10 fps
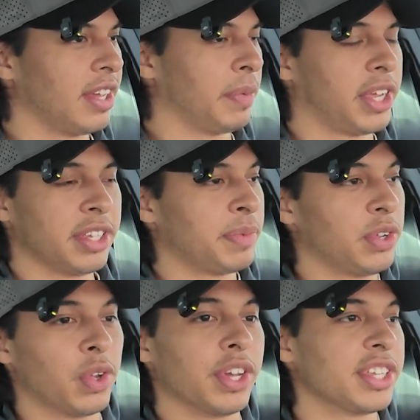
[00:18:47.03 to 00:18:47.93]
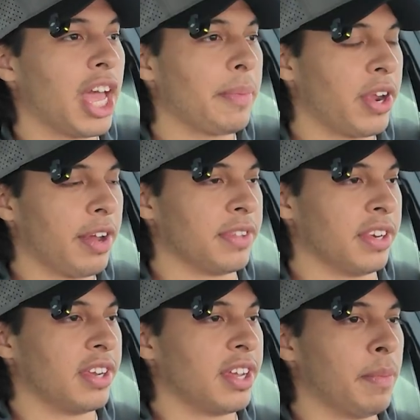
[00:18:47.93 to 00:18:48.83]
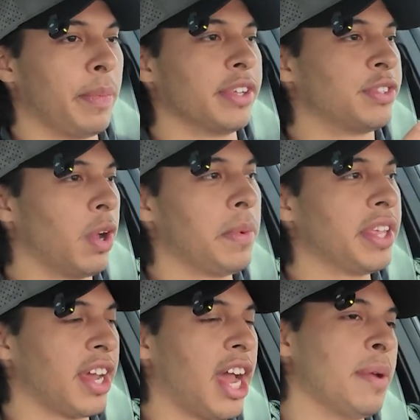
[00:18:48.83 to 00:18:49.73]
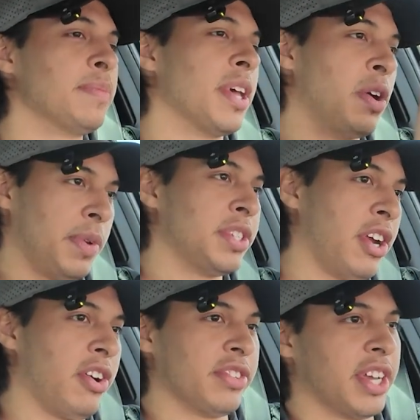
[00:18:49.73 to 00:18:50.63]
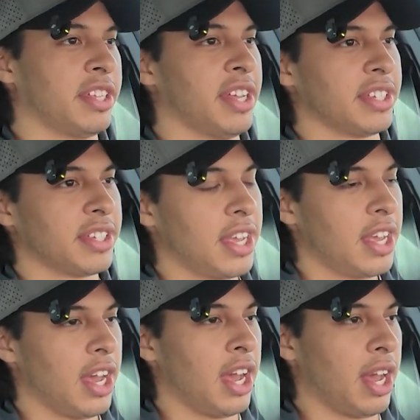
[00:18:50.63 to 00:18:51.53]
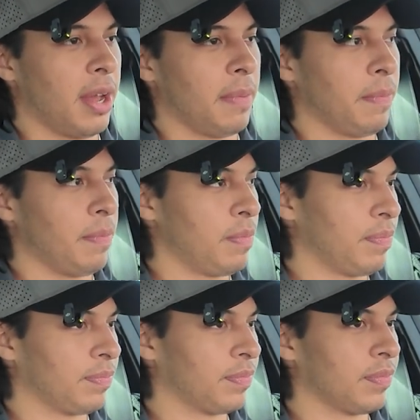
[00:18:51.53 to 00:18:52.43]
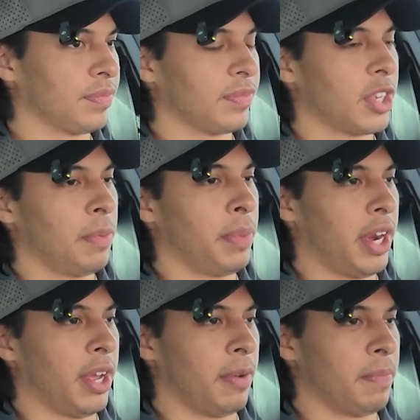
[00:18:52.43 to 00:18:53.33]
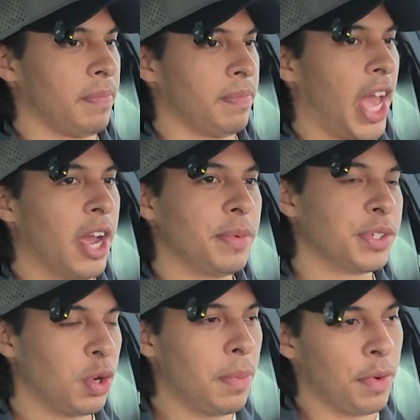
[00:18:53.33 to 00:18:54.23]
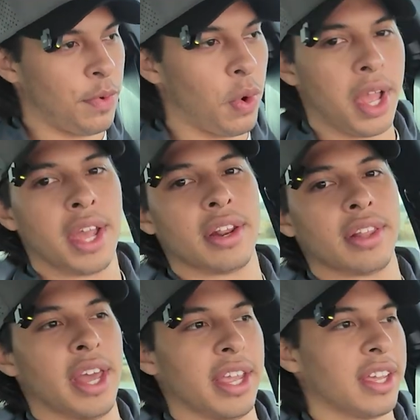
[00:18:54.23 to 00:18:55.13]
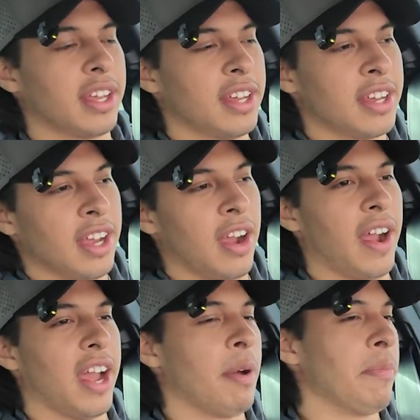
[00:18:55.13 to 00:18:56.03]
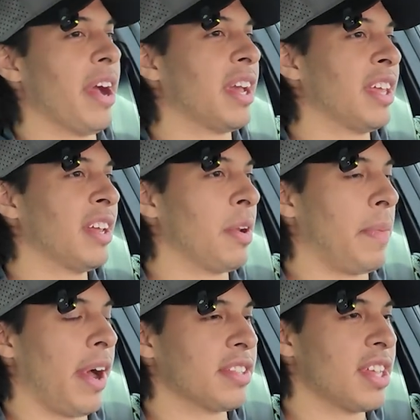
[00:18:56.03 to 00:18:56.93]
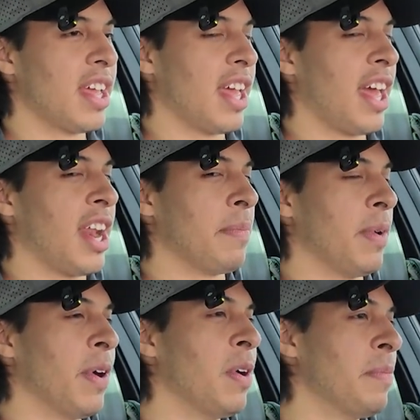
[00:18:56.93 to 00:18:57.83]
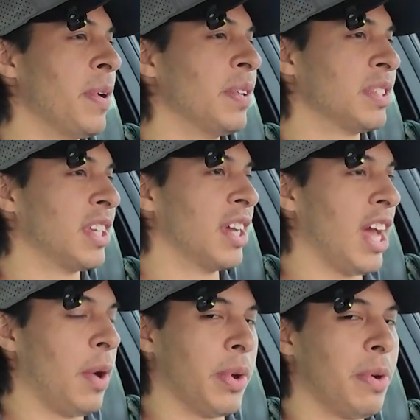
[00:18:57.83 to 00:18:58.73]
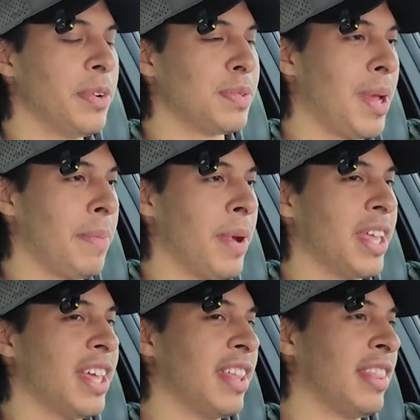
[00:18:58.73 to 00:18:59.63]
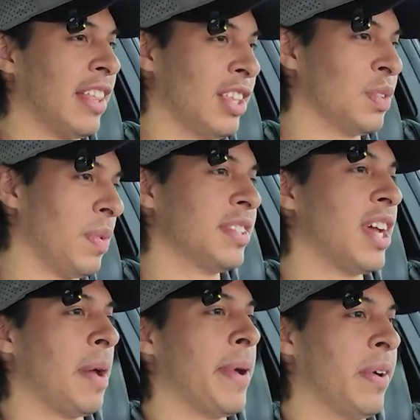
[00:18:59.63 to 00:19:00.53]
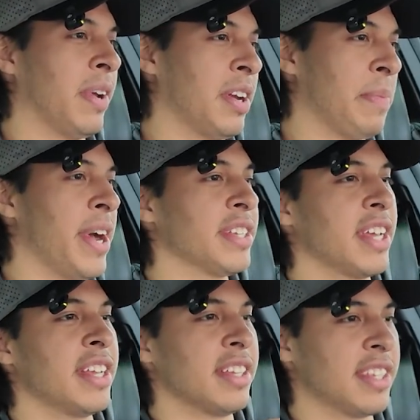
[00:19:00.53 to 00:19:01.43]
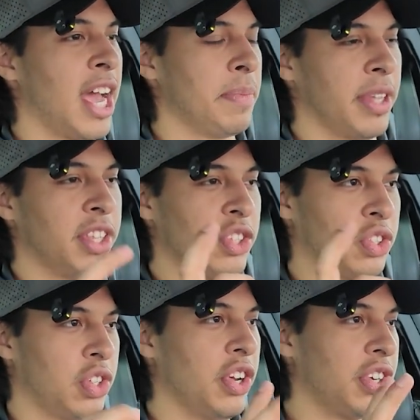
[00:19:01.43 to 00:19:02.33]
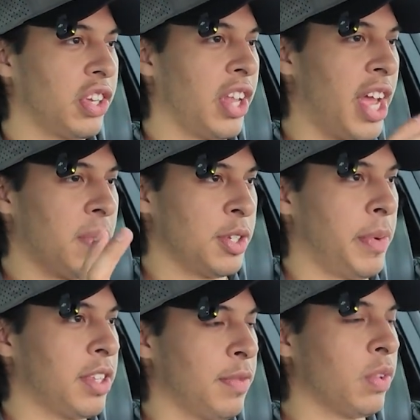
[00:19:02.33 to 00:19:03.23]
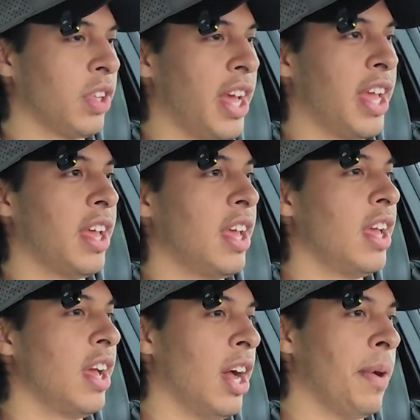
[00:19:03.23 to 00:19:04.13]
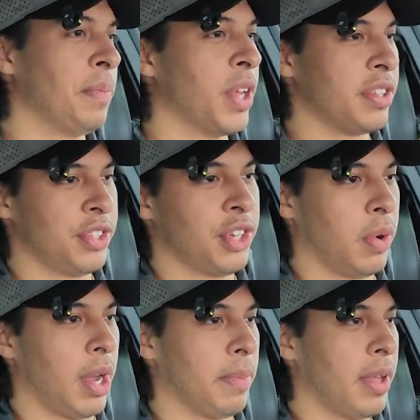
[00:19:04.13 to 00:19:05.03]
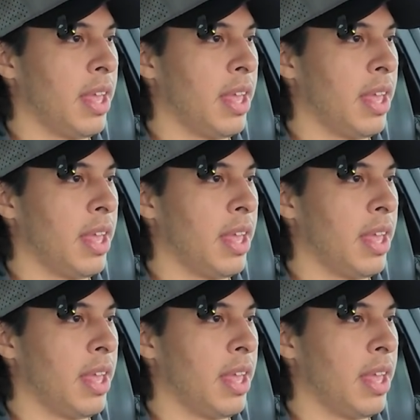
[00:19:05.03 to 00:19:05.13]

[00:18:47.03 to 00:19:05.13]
because I'm telling you, it doesn't happen often, but so many times it'll be scenarios like this. But I almost do it beforehand. Like, all right, I'm not going to get a deposit, and I would almost bet money that this one time I don't get a deposit is the time that this good client, respectful client, doesn't show up,